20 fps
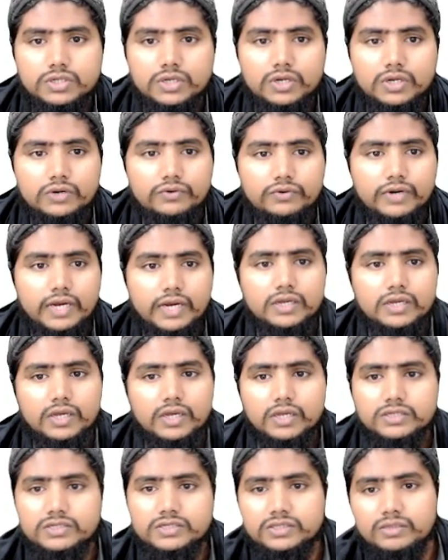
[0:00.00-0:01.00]
Right,
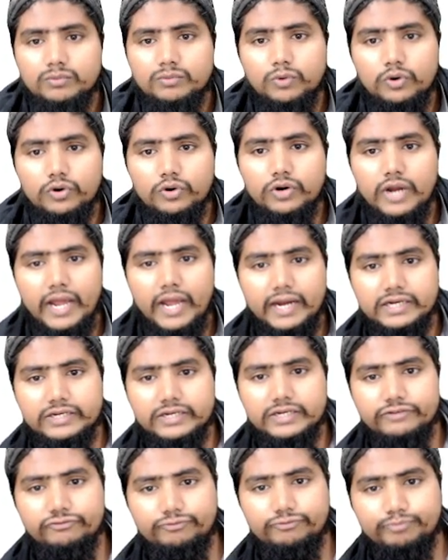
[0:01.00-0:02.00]
so the more
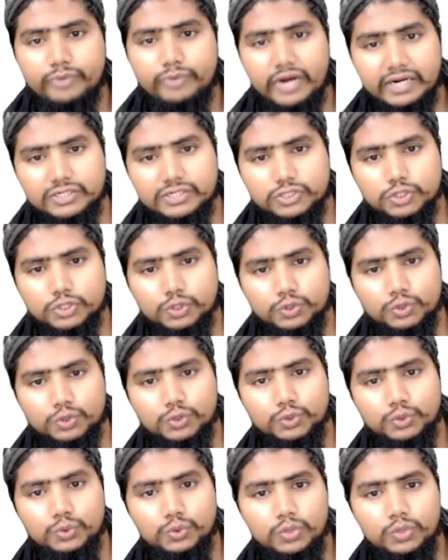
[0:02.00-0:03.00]
active practice you
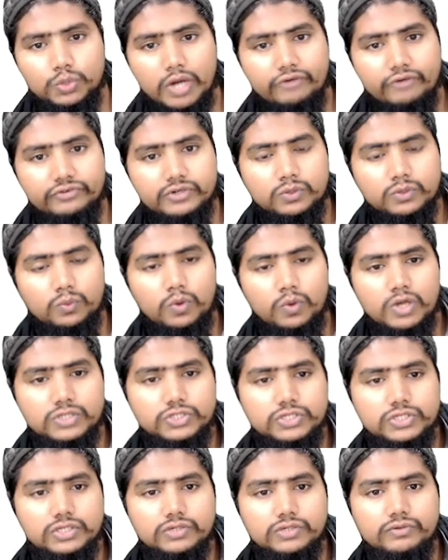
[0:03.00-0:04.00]
do after
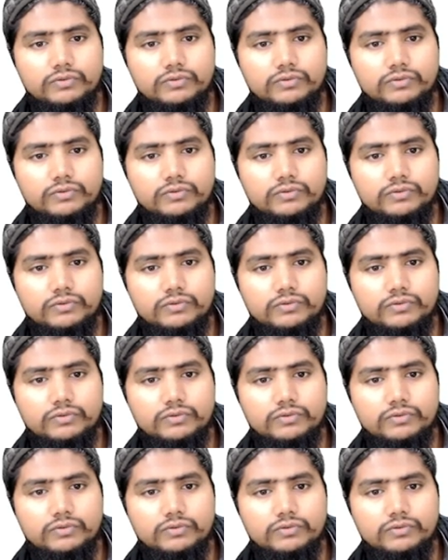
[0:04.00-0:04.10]
watching